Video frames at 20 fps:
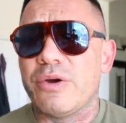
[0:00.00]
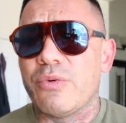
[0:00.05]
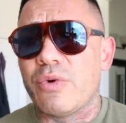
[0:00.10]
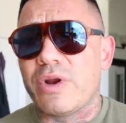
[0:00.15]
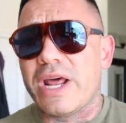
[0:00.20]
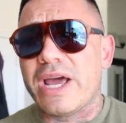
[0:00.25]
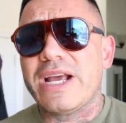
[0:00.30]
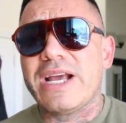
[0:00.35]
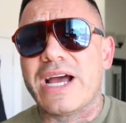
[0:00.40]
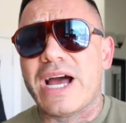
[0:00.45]
And
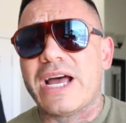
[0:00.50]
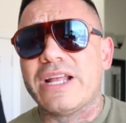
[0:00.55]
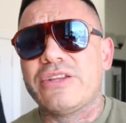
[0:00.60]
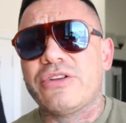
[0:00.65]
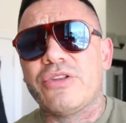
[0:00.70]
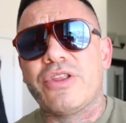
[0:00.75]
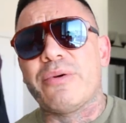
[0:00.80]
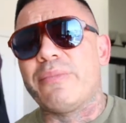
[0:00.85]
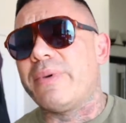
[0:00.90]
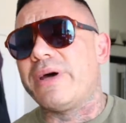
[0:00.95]
when I got
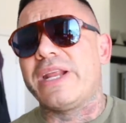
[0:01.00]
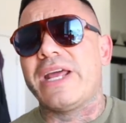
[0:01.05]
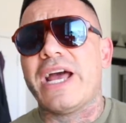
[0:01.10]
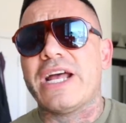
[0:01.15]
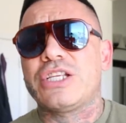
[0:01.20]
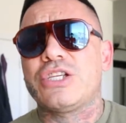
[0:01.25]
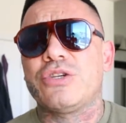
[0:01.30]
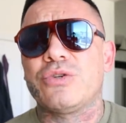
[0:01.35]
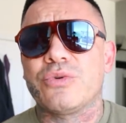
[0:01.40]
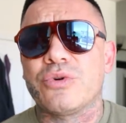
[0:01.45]
there, the
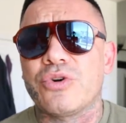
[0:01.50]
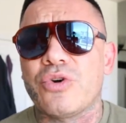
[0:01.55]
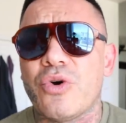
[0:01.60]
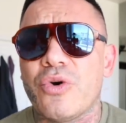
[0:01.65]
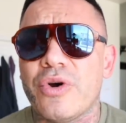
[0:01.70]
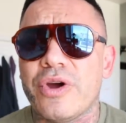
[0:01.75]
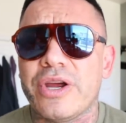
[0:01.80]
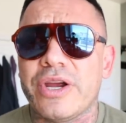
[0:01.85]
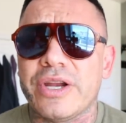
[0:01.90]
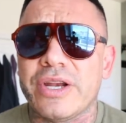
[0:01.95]
mariachis were
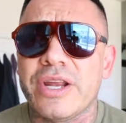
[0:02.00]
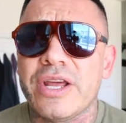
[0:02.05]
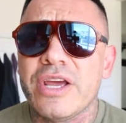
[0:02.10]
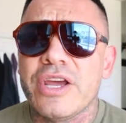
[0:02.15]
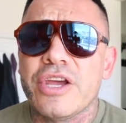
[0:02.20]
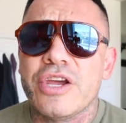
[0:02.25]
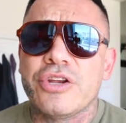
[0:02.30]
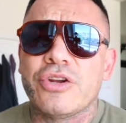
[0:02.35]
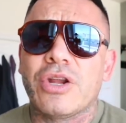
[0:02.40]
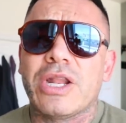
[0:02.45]
going. You
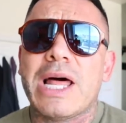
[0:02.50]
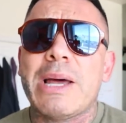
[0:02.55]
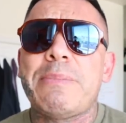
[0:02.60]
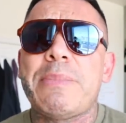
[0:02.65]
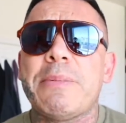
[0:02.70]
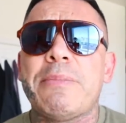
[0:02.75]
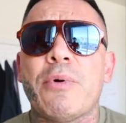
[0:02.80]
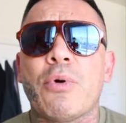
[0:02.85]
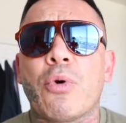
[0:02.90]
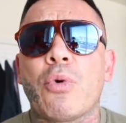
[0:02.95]
know, a lot
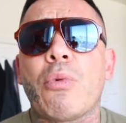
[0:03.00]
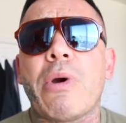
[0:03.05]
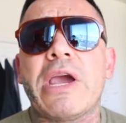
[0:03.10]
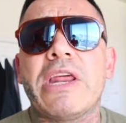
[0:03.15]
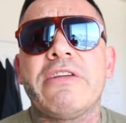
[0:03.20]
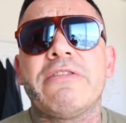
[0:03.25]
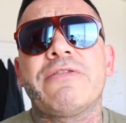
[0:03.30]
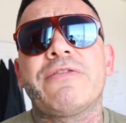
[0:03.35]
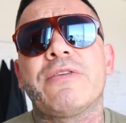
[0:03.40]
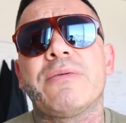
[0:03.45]
of people were
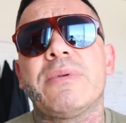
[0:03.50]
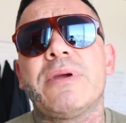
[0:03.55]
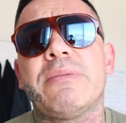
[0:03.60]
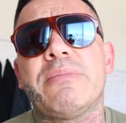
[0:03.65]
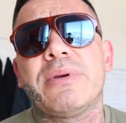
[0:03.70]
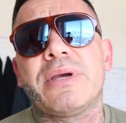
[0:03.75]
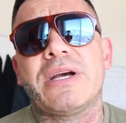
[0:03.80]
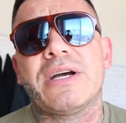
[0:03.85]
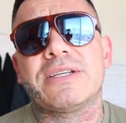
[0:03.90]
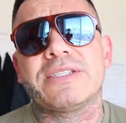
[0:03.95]
waiting for me
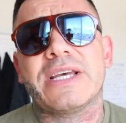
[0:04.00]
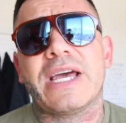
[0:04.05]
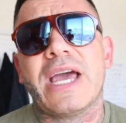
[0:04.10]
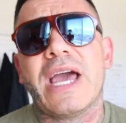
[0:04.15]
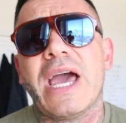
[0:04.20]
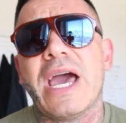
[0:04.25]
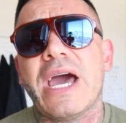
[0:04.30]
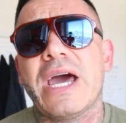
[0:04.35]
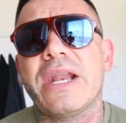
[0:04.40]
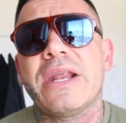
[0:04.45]
because I
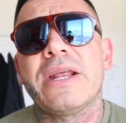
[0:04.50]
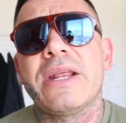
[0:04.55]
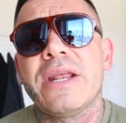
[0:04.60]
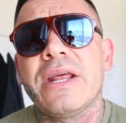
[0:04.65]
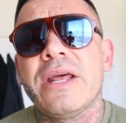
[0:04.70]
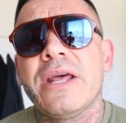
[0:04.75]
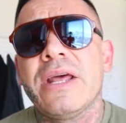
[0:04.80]
had